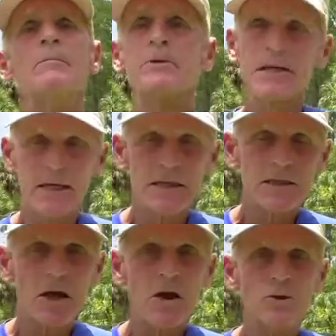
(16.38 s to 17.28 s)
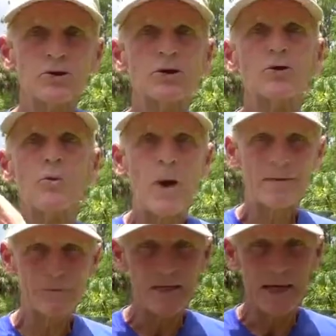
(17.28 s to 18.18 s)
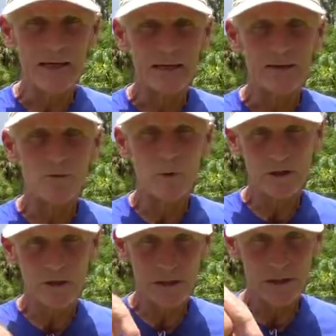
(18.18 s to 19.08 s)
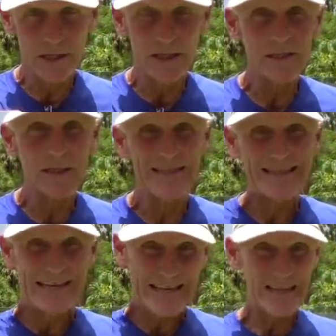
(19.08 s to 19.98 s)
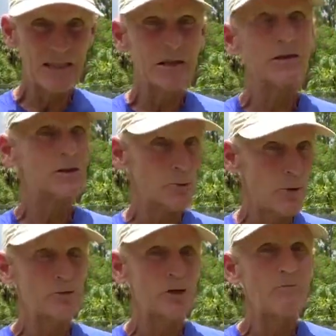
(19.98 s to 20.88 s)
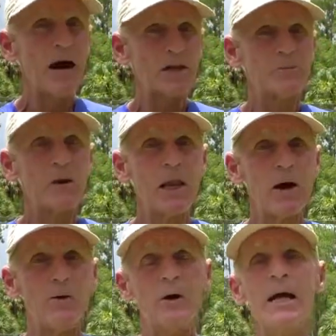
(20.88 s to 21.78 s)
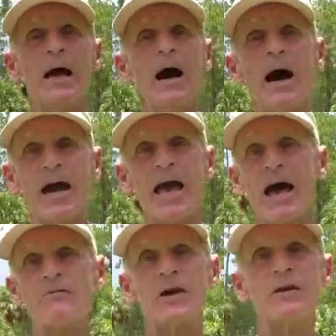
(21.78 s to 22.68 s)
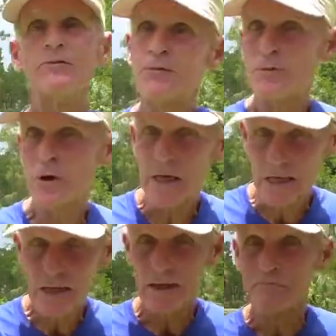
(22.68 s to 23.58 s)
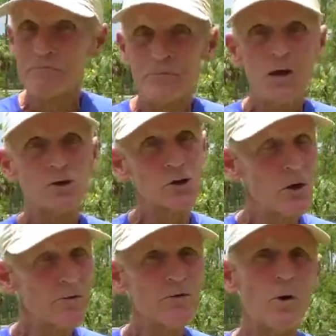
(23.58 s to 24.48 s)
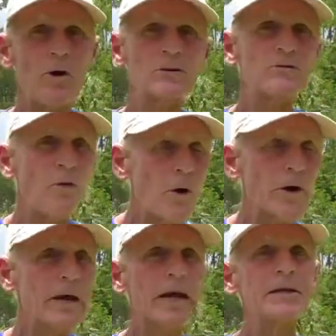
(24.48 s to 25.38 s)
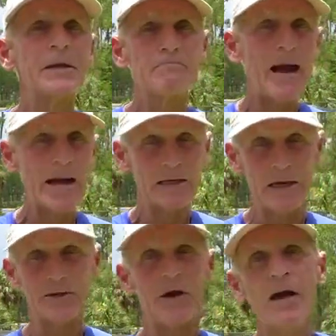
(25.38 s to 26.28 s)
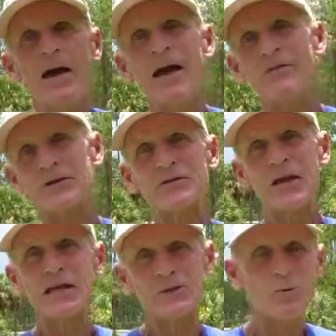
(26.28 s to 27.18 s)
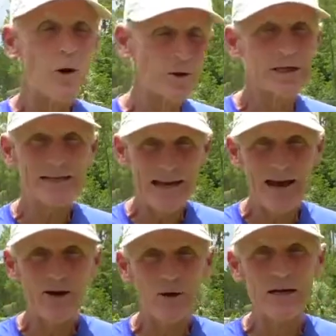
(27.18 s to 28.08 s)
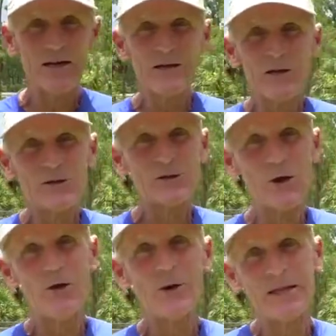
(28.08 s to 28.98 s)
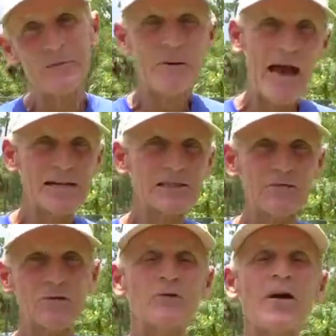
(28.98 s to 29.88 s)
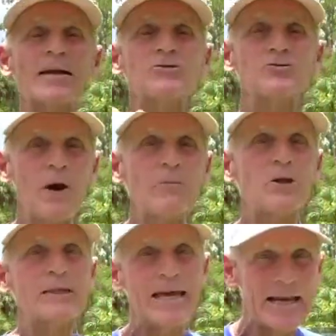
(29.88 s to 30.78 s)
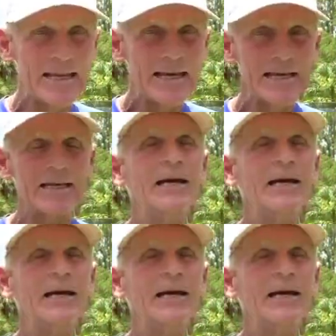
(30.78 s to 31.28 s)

please go to the website which is listed in the description box below. I have a free serve course, forehand and backhand. Everything is working now. So in the past, if you've had trouble getting it,